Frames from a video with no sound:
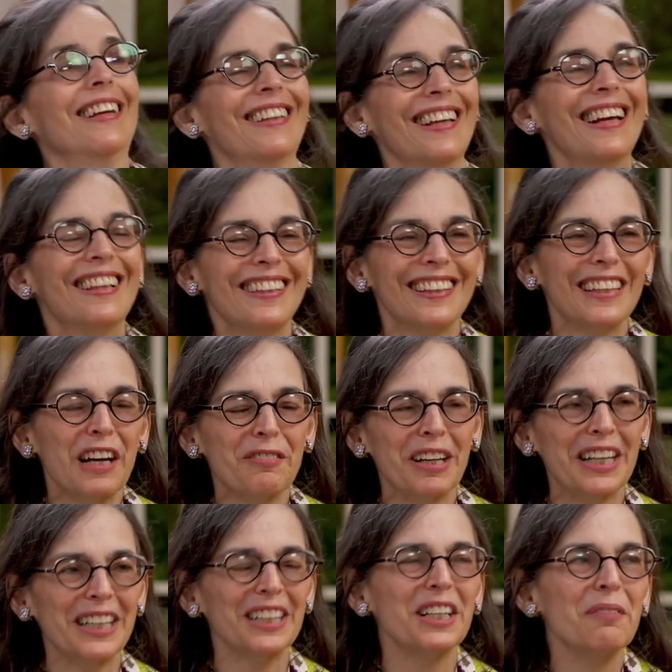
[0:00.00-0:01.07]
think I'm going to
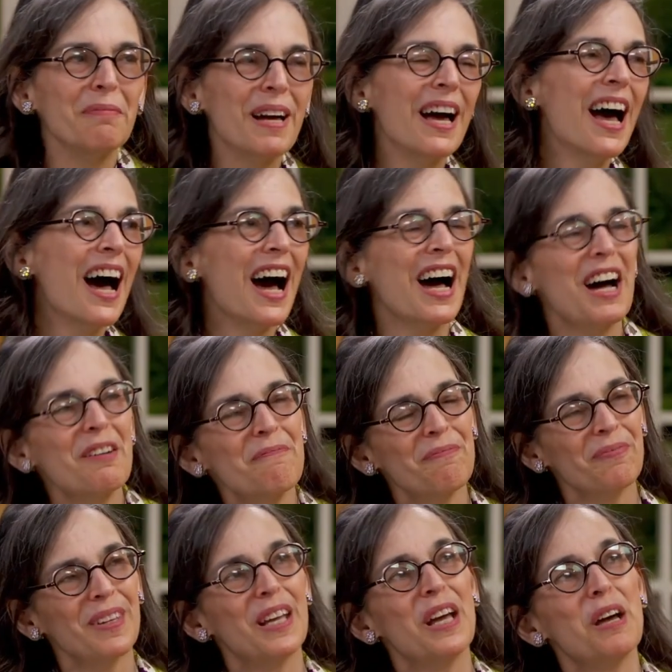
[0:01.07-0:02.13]
kill them. Um,
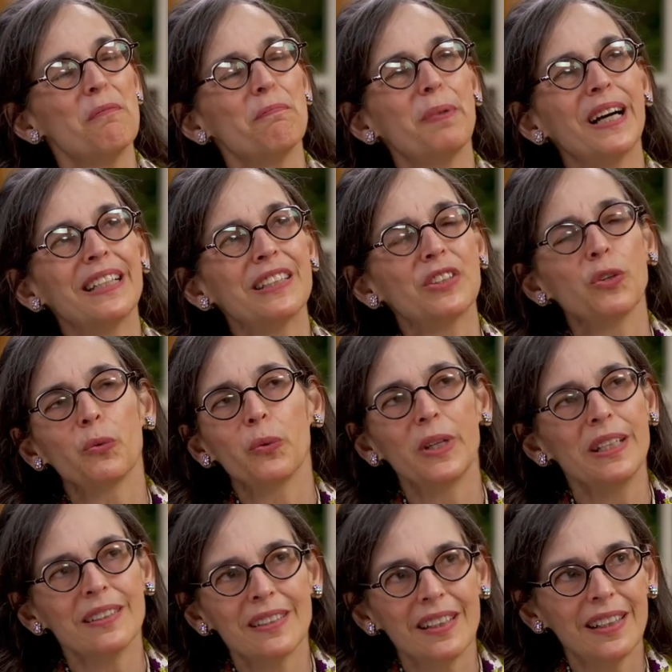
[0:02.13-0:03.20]
but the
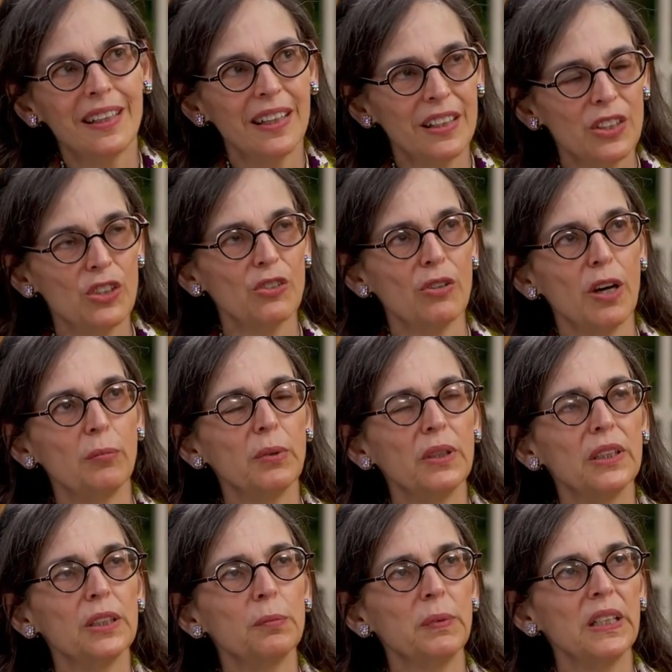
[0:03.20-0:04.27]
reason I got into trouble
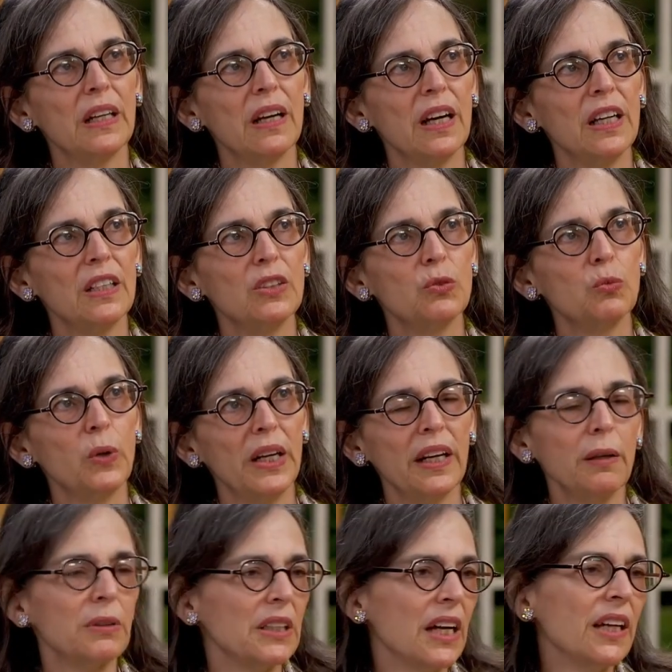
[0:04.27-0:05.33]
is because when I
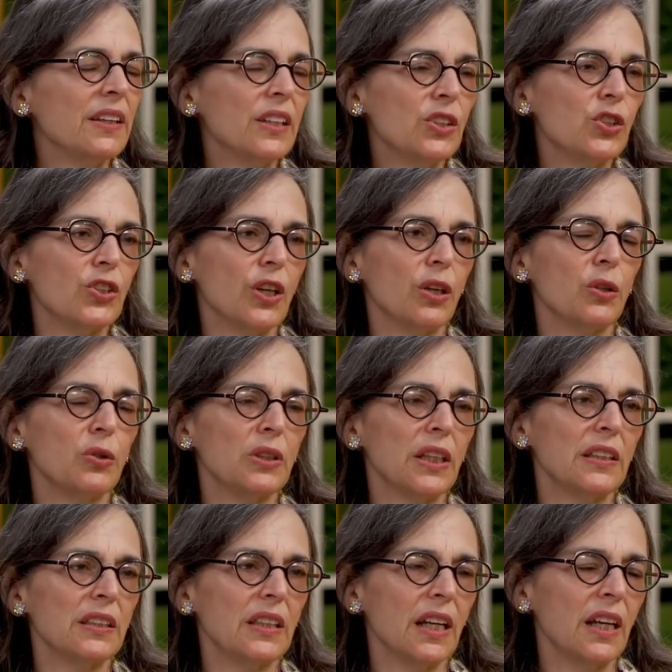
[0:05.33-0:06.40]
was on these shows, I
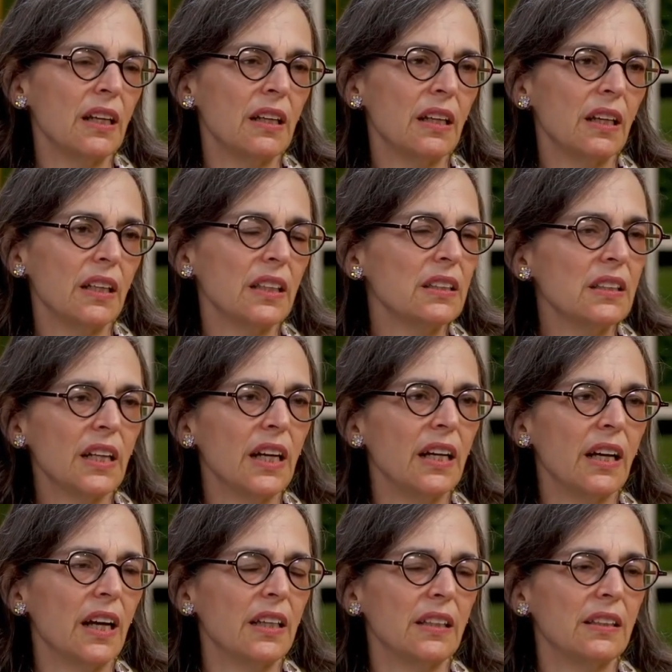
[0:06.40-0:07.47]
said, listen, I,
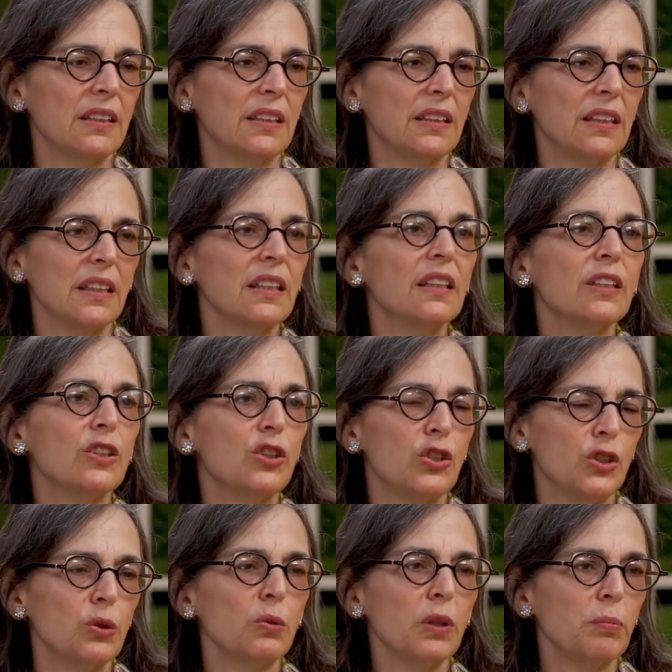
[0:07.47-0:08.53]
I didn't
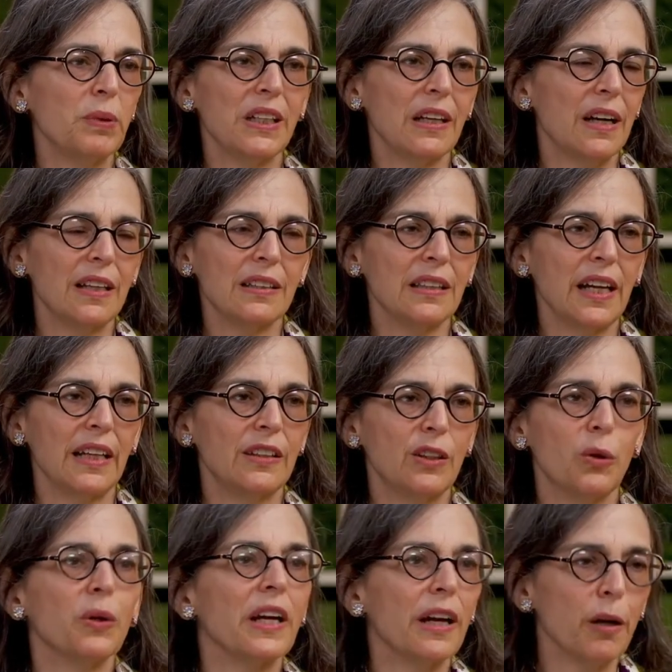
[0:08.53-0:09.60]
do it because I
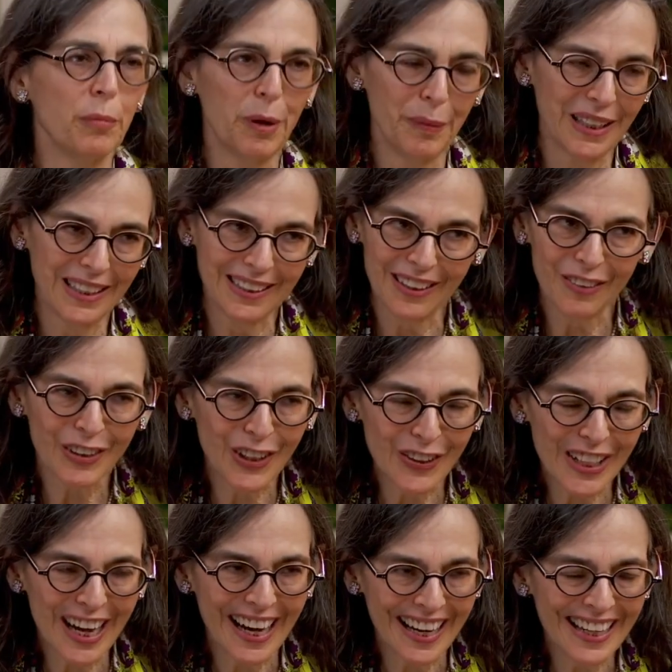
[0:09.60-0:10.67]
don't care about my kid living or
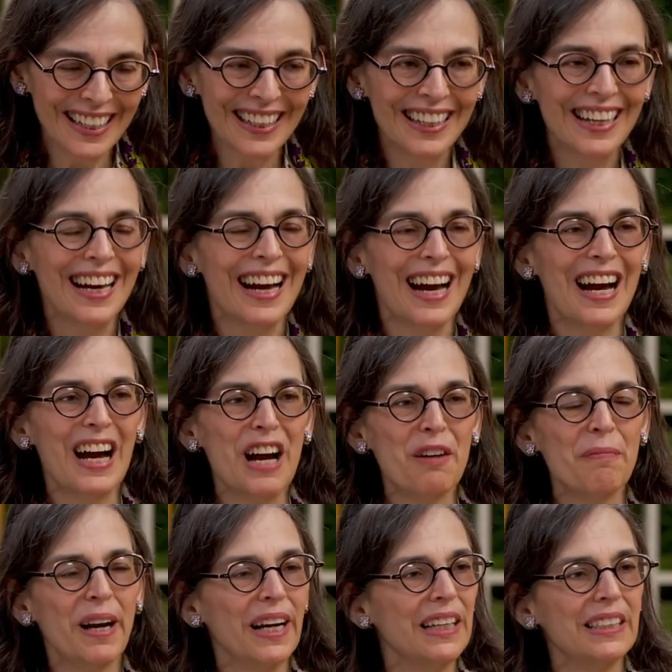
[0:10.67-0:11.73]
dying.
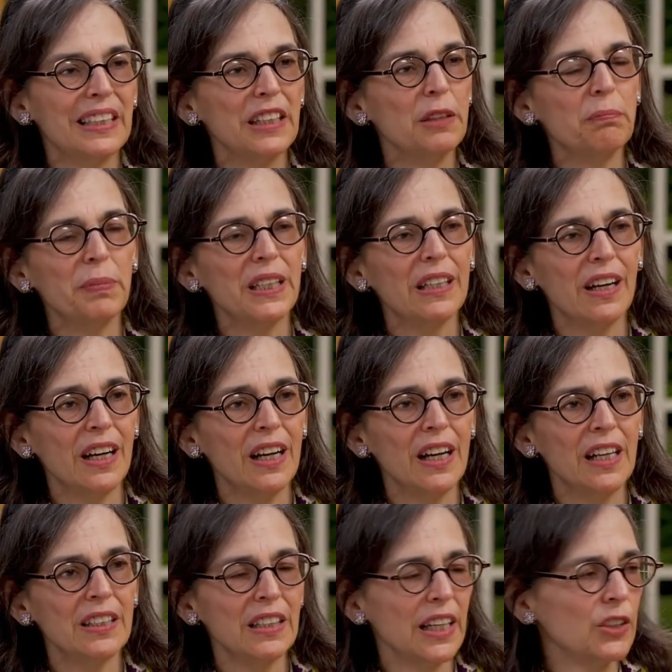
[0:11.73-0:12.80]
Um, I did it
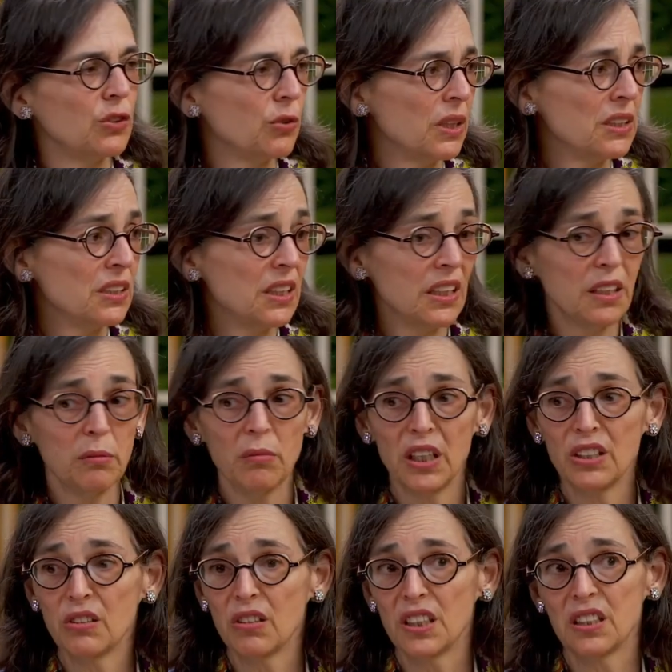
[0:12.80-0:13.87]
because I trust him, I
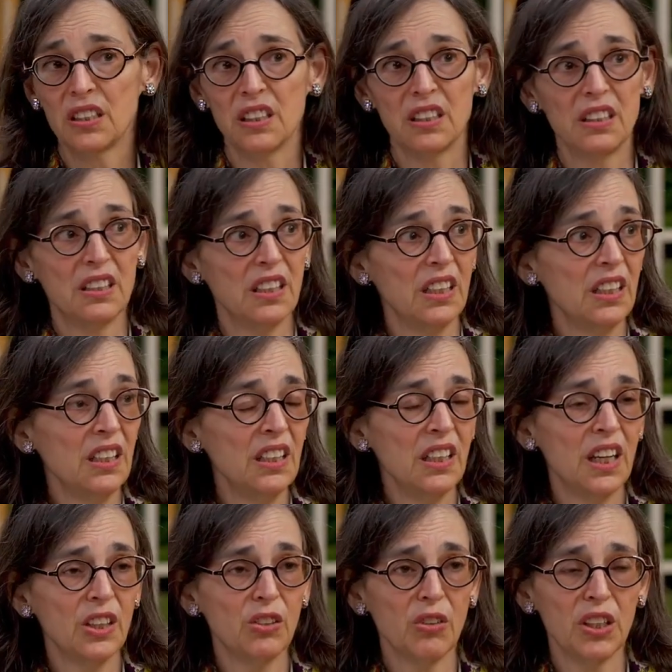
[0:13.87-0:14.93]
trust the city,
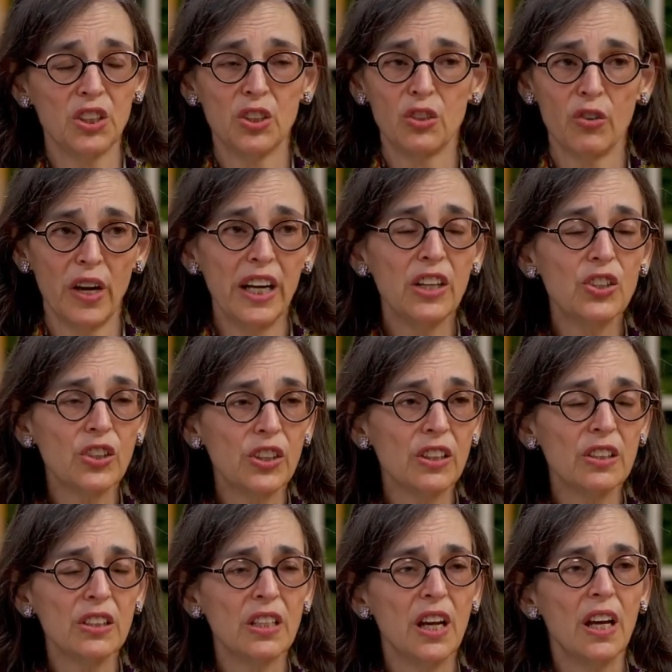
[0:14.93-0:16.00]
I trust
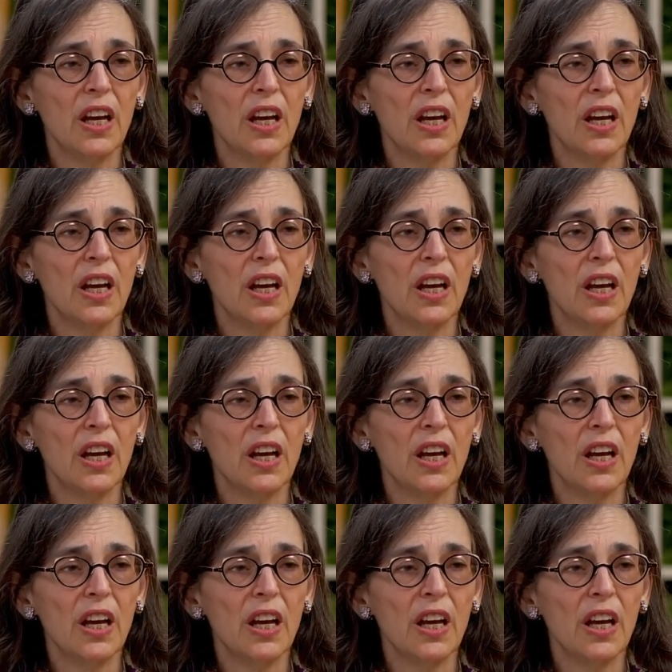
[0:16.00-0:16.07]
strangers,